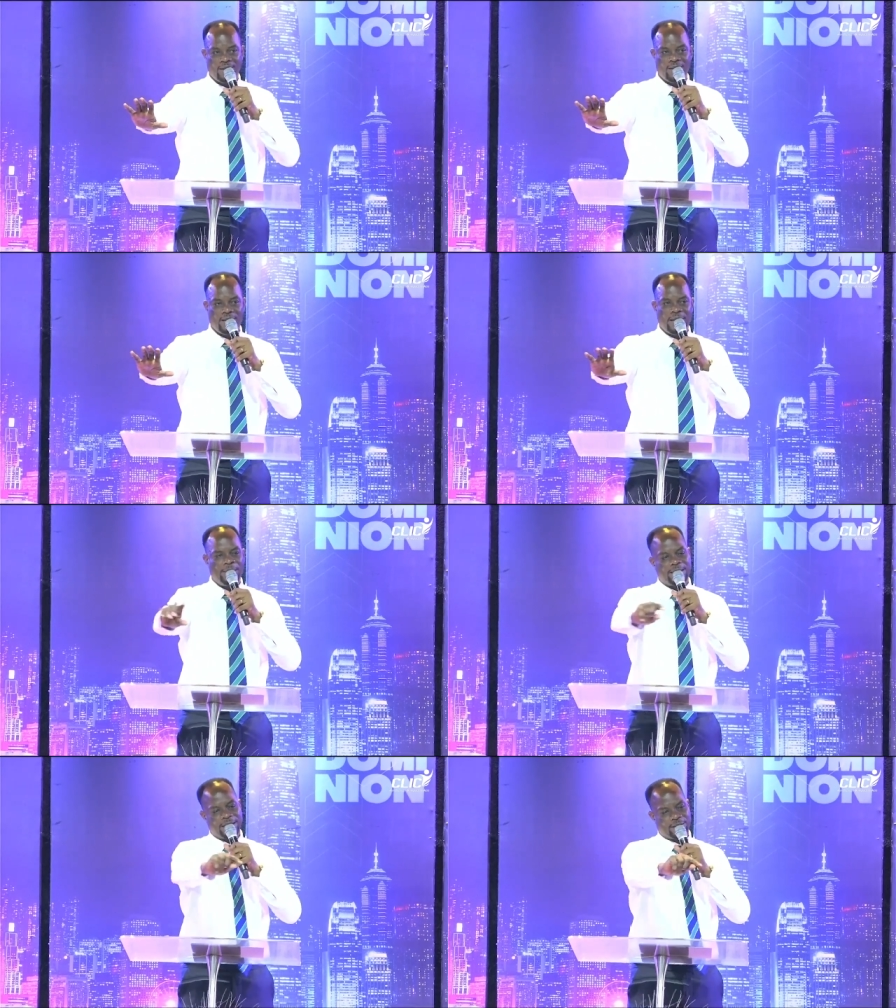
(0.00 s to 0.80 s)
Let me
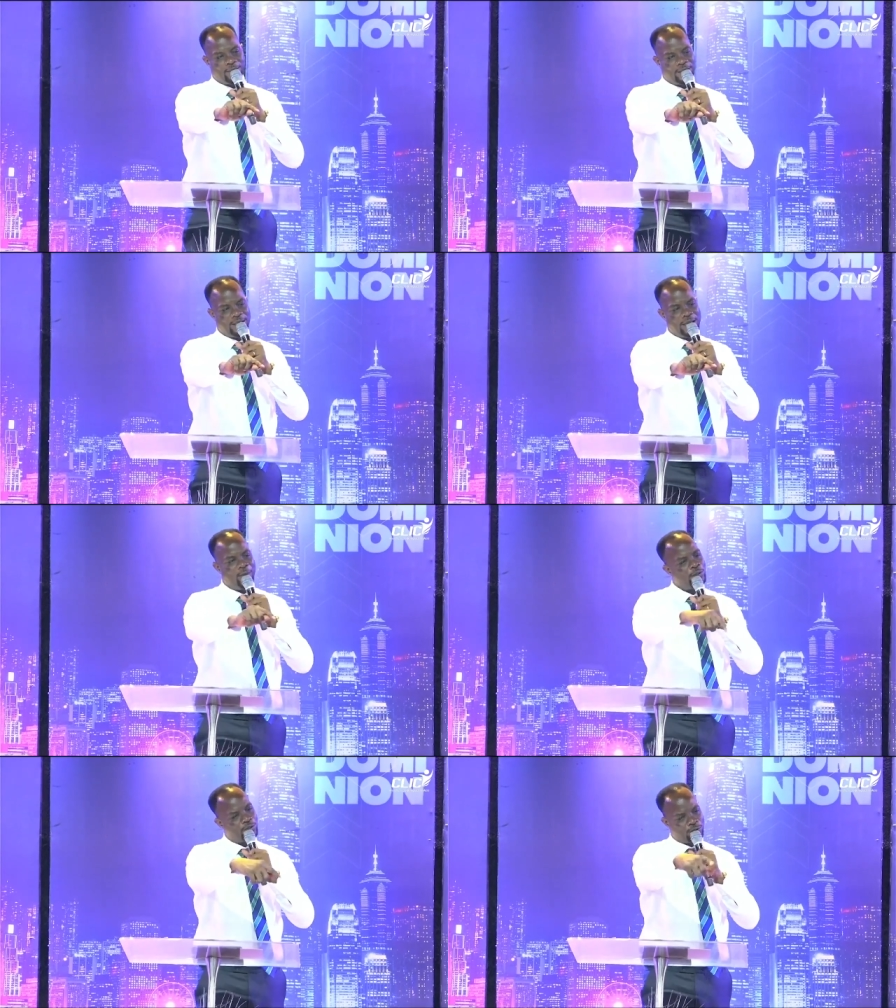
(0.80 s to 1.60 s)
tell somebody, I
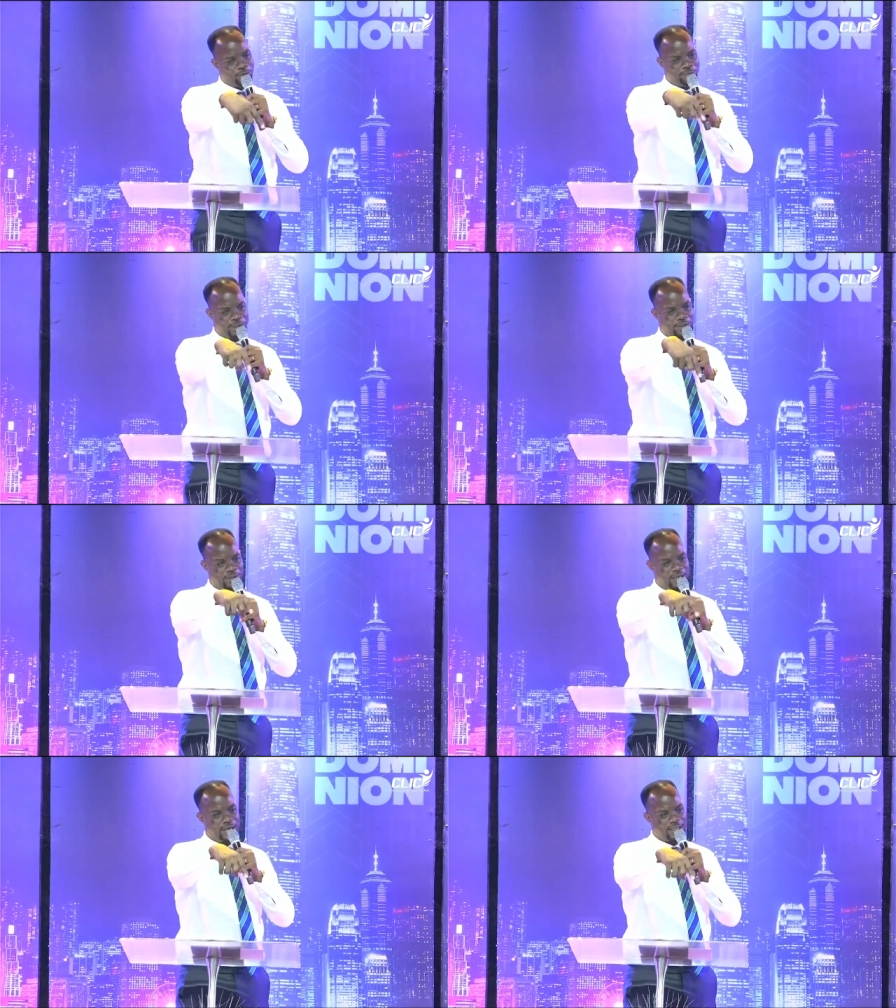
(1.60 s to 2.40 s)
want us to preach
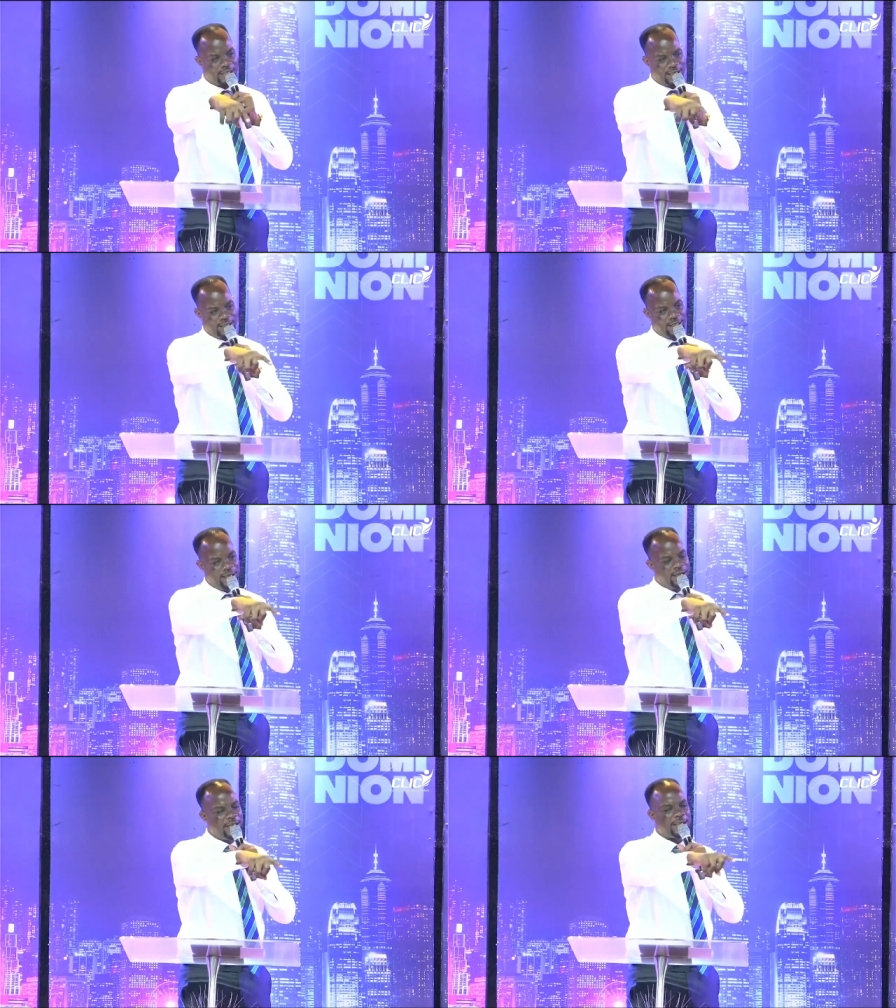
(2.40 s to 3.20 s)
together. I said,
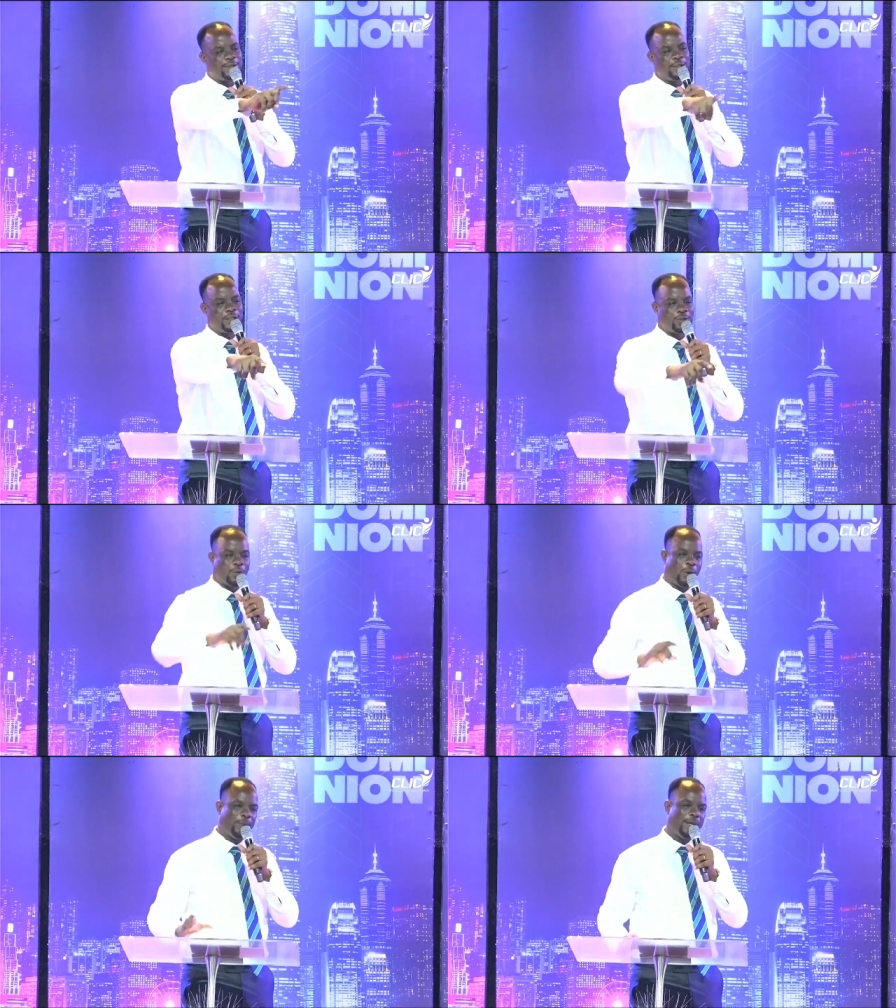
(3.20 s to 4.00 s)
There's nothing to
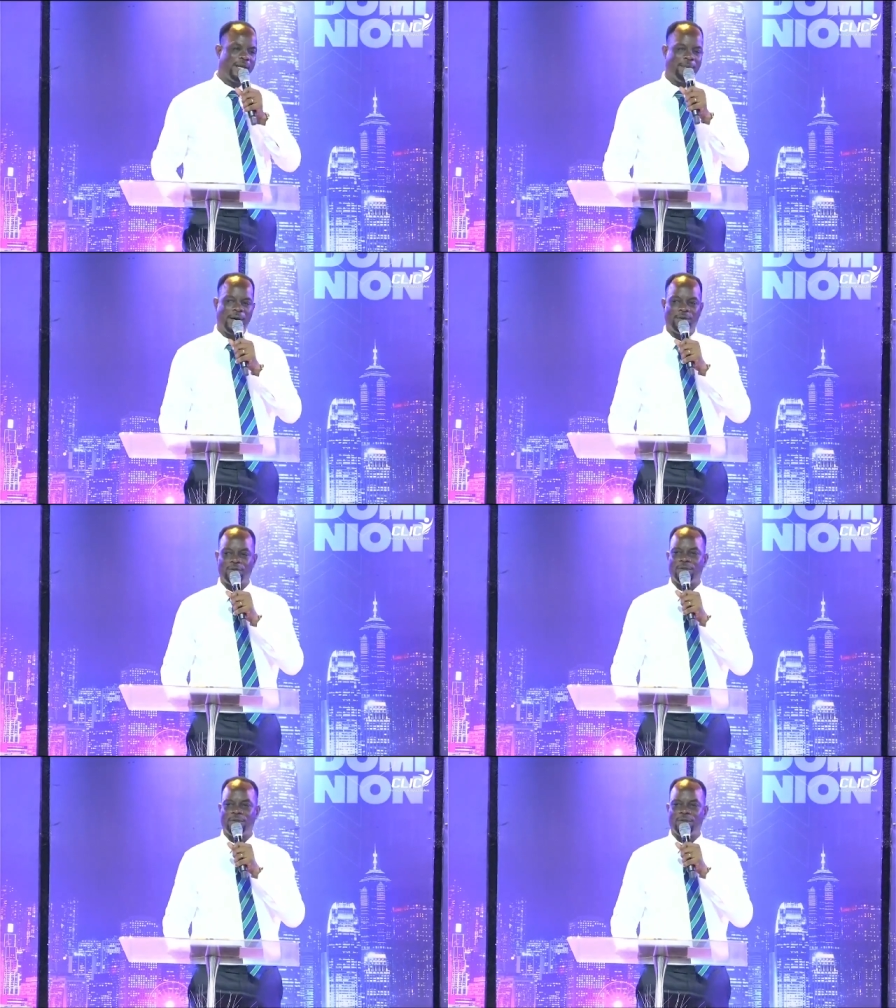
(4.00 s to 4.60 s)
complain about,